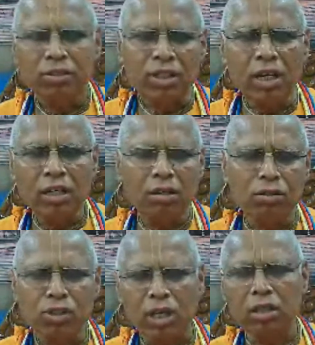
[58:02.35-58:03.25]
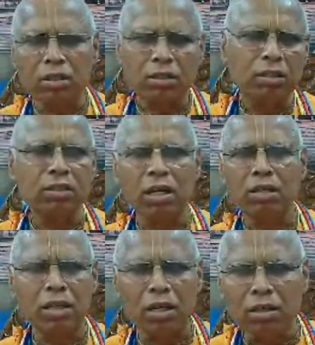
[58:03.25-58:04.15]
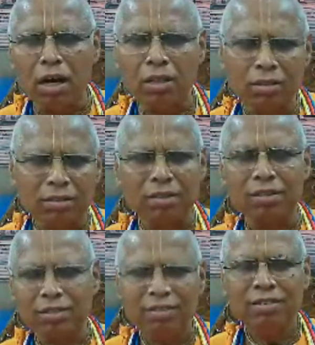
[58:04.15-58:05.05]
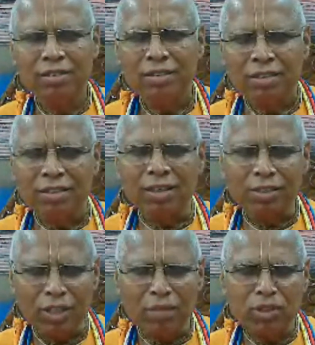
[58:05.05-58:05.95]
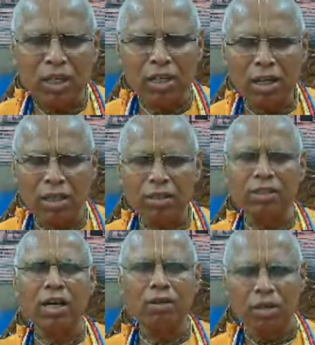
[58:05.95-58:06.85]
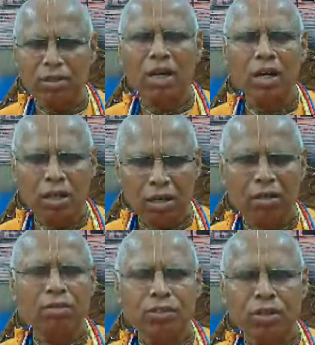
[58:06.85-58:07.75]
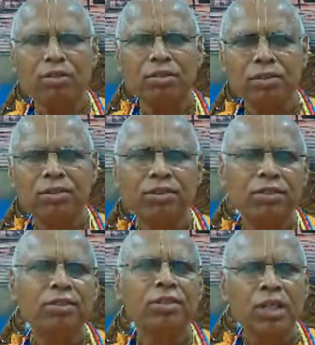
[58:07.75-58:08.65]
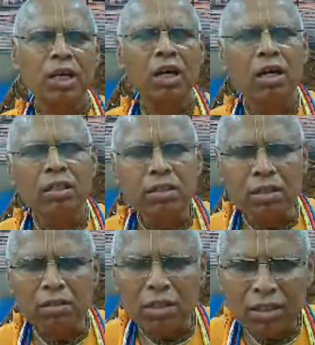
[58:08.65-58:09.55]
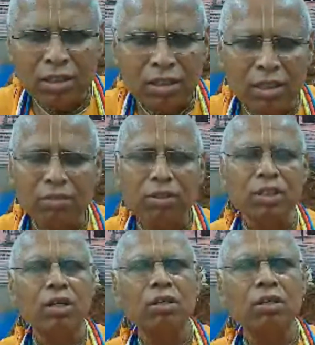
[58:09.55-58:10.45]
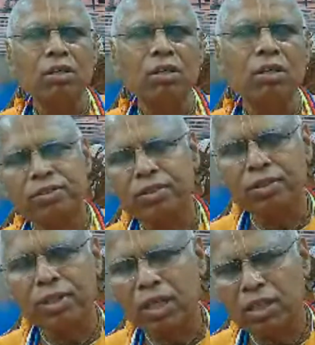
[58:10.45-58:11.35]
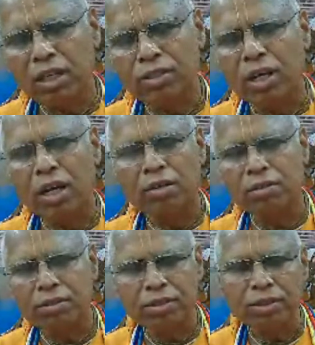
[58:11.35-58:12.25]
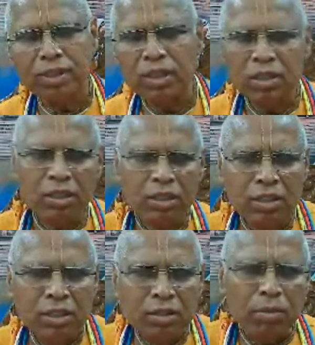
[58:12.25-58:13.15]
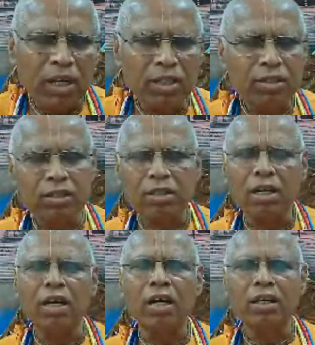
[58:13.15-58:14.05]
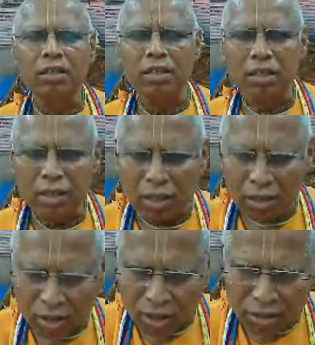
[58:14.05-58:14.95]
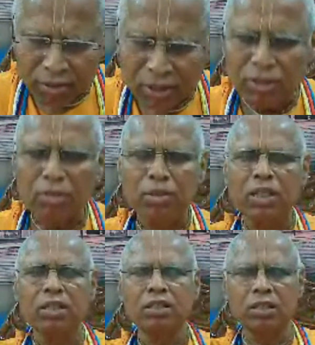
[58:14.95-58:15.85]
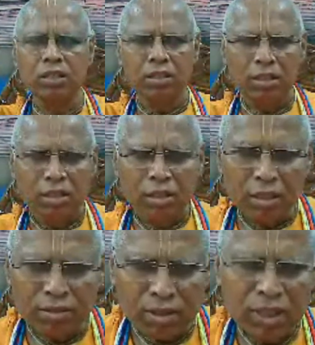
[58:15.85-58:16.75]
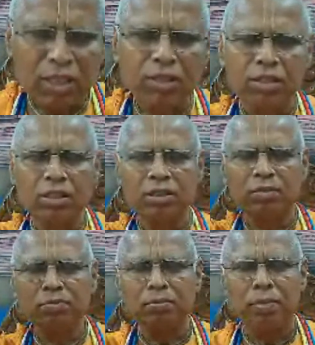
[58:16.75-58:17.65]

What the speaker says: Jai Gaur Sai Krishna Sai Jagannath. That same Jagannath is now Gauranga also. So he would go to Haridas Thakur's place and along with so many devotees,